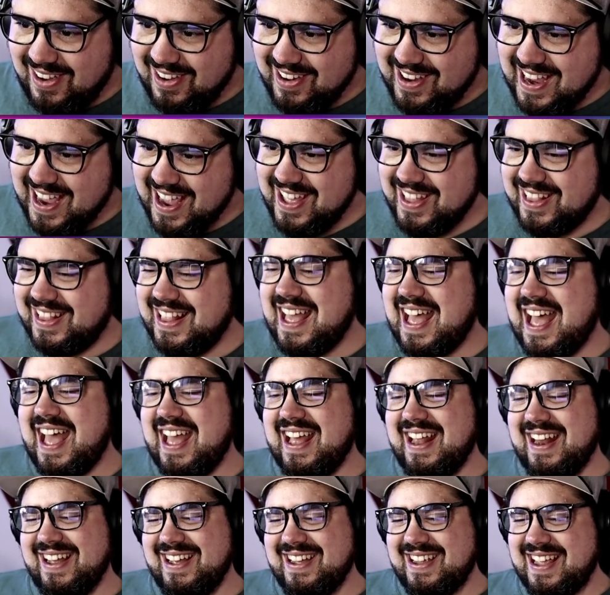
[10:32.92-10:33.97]
Okay,
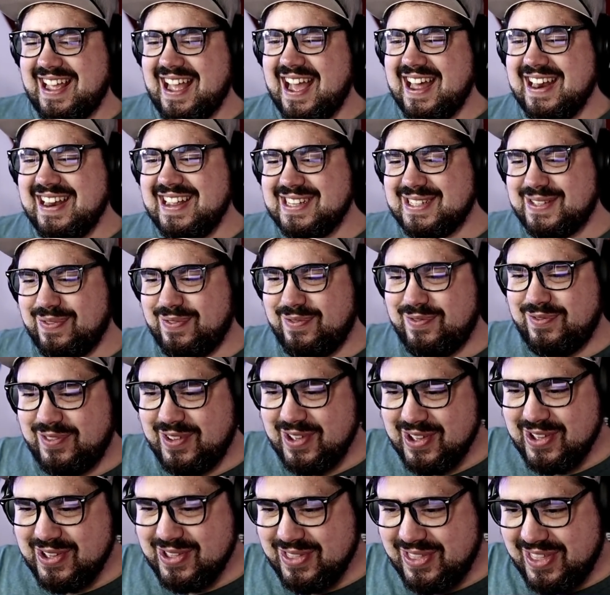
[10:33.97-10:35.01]
that Akane's
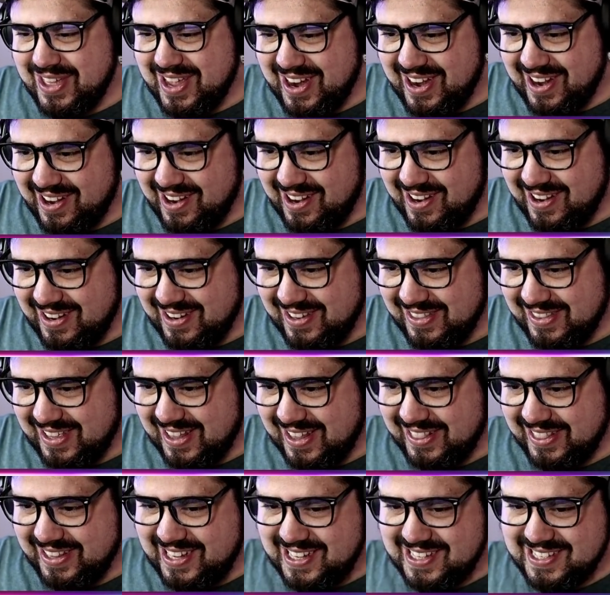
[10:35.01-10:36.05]
fill there
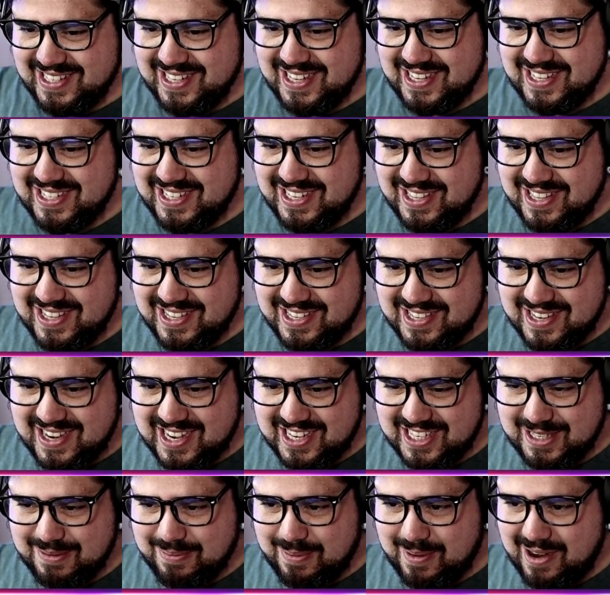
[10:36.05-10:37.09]
that leads into this
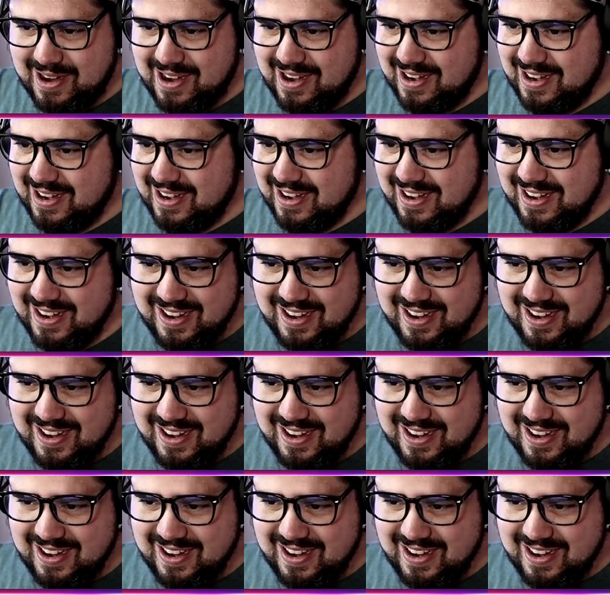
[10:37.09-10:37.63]
next part.